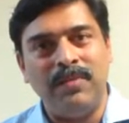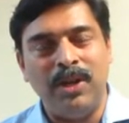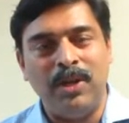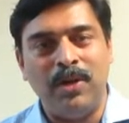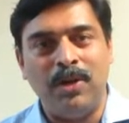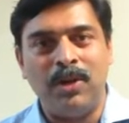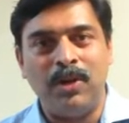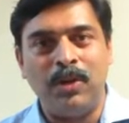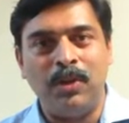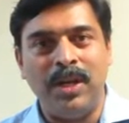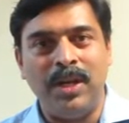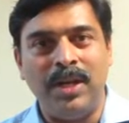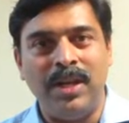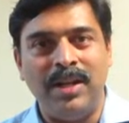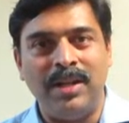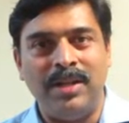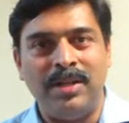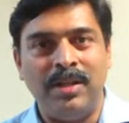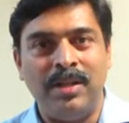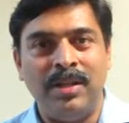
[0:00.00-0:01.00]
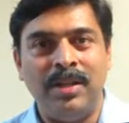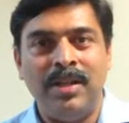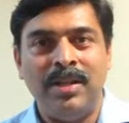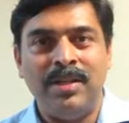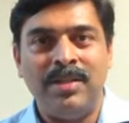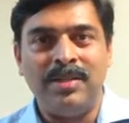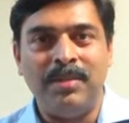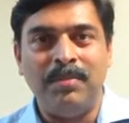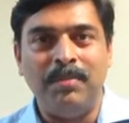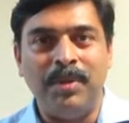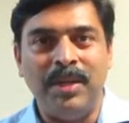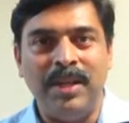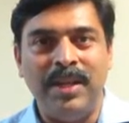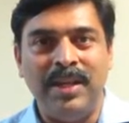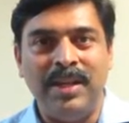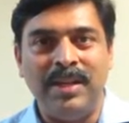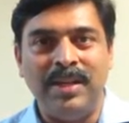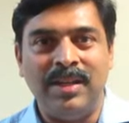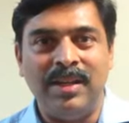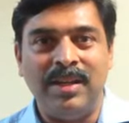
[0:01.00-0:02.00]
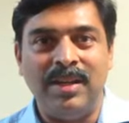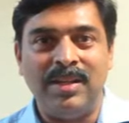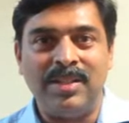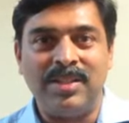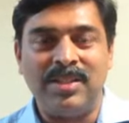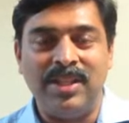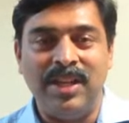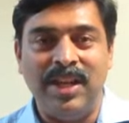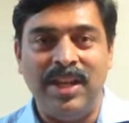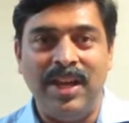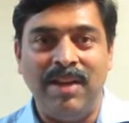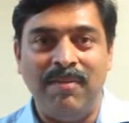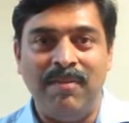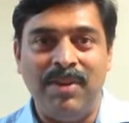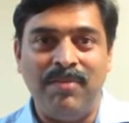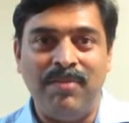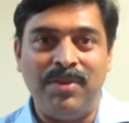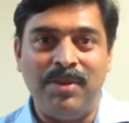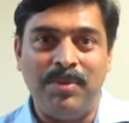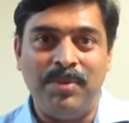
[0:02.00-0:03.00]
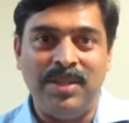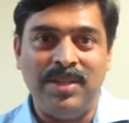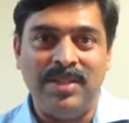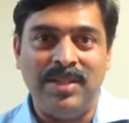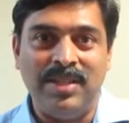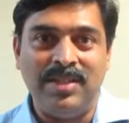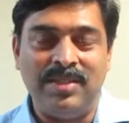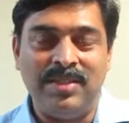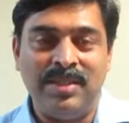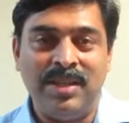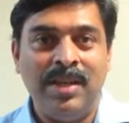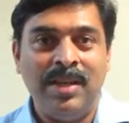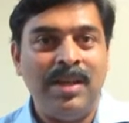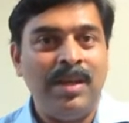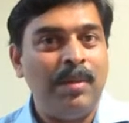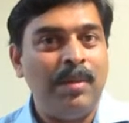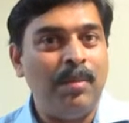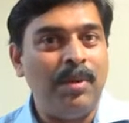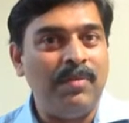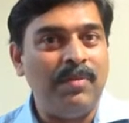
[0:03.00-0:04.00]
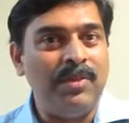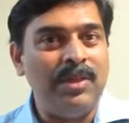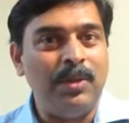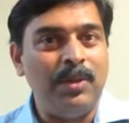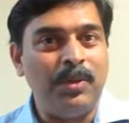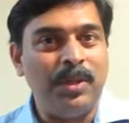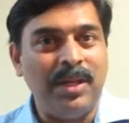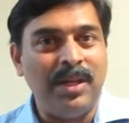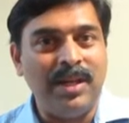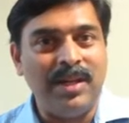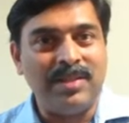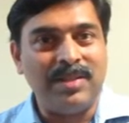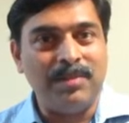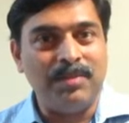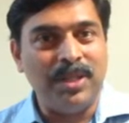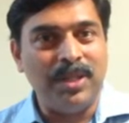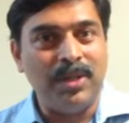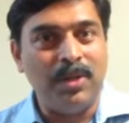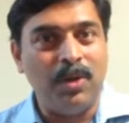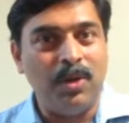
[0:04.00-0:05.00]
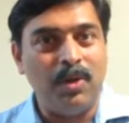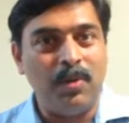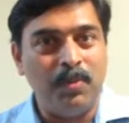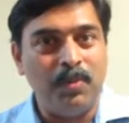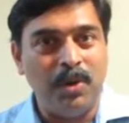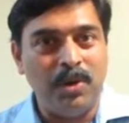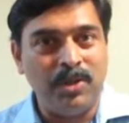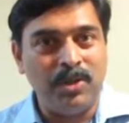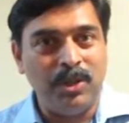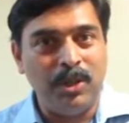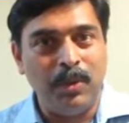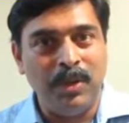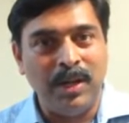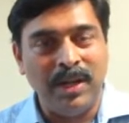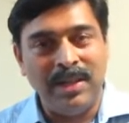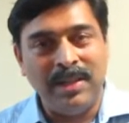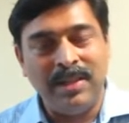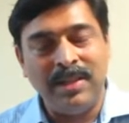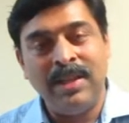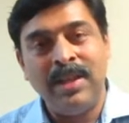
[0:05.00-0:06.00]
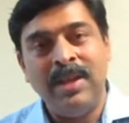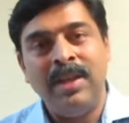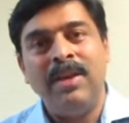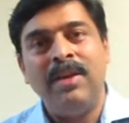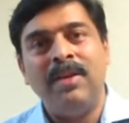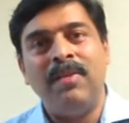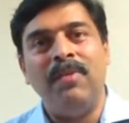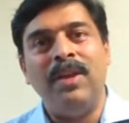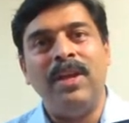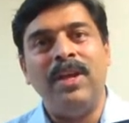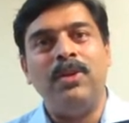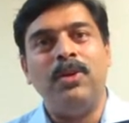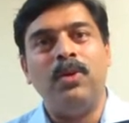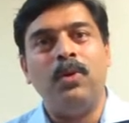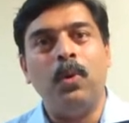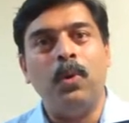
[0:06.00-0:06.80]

We are not looking at simply stay away from disease, but we are looking at something called positive health, where your